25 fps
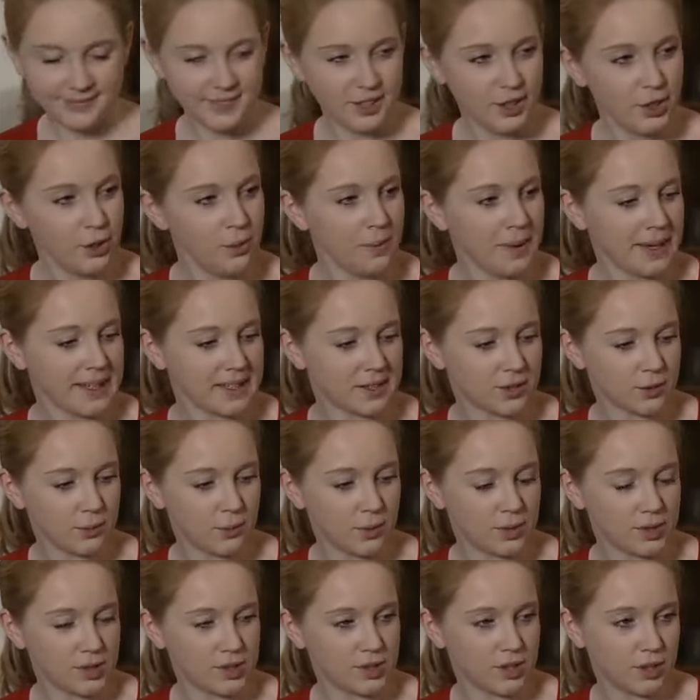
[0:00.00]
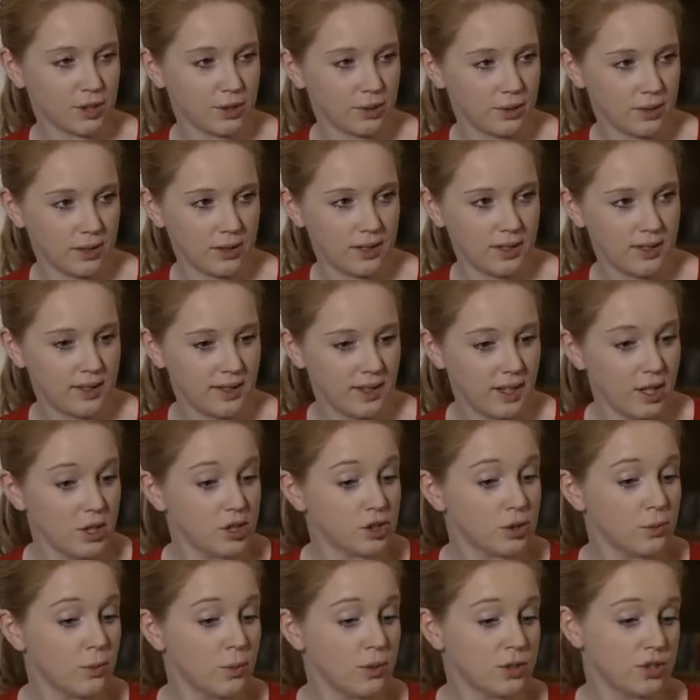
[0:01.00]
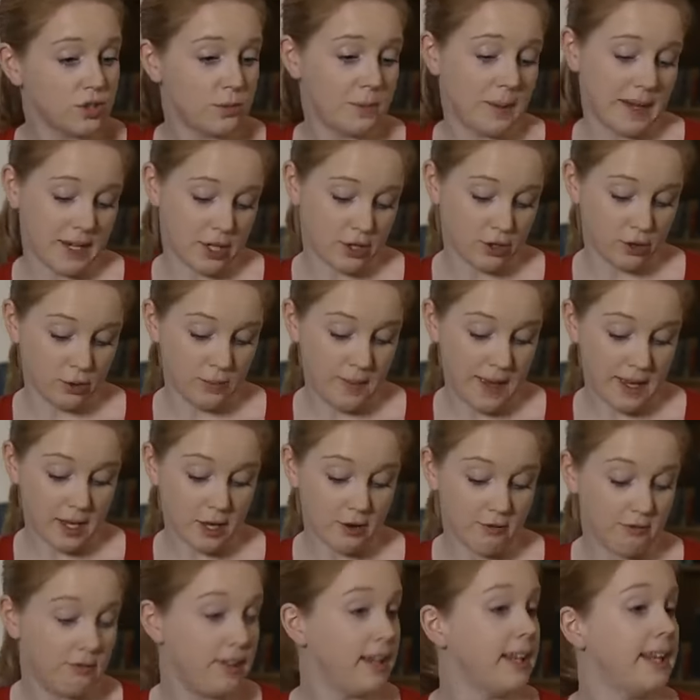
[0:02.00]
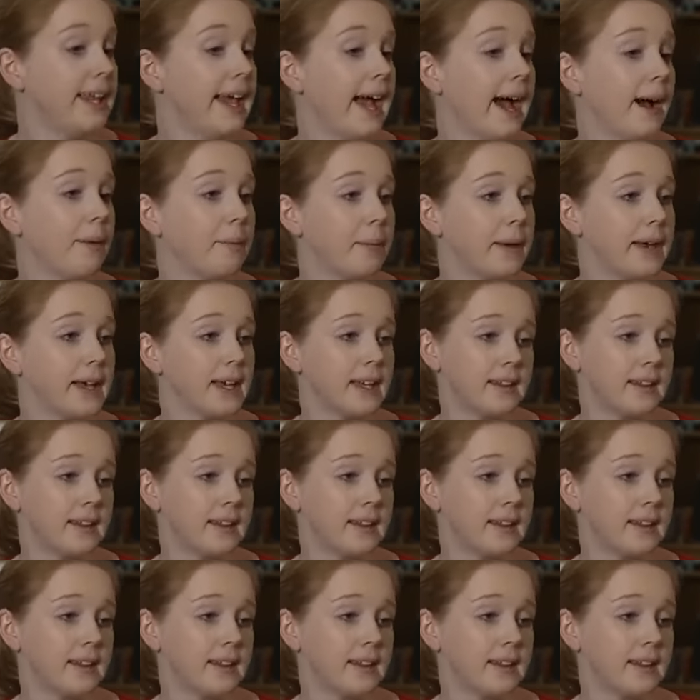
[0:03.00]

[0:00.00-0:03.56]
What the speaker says: You'll meet someone soon. Someone special will make you really happy.